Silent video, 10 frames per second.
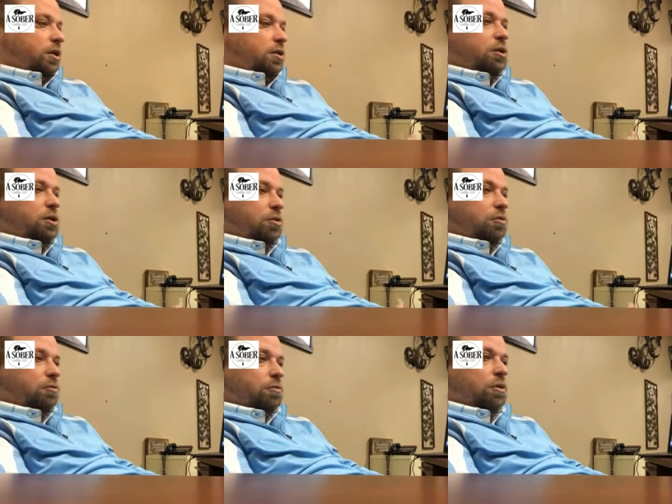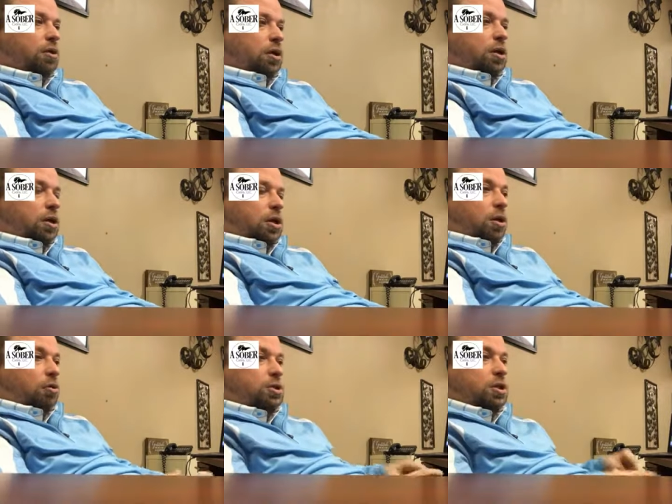into
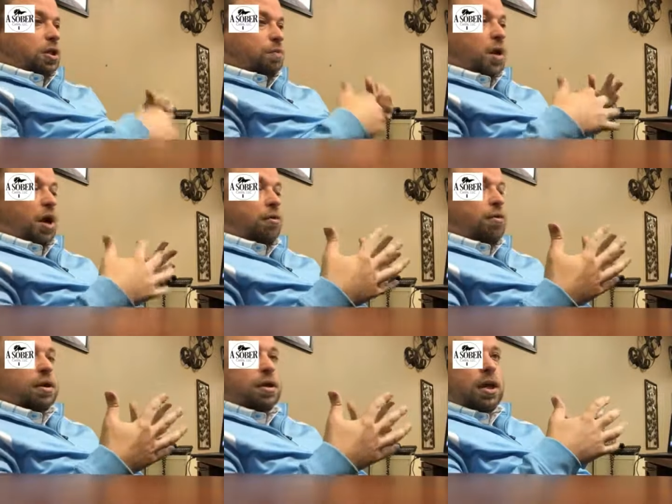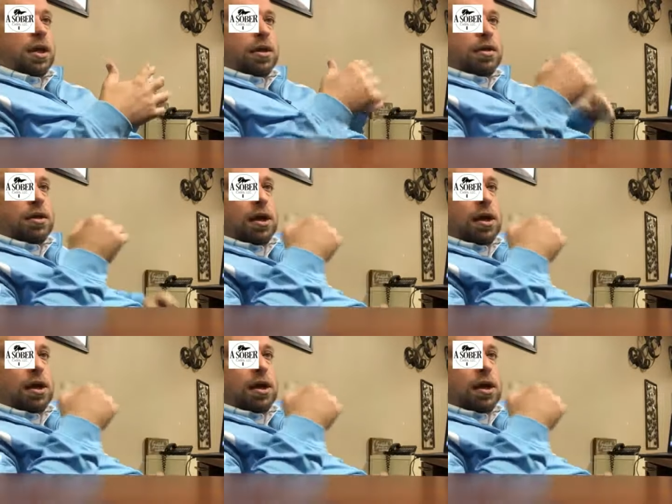coaching empowering and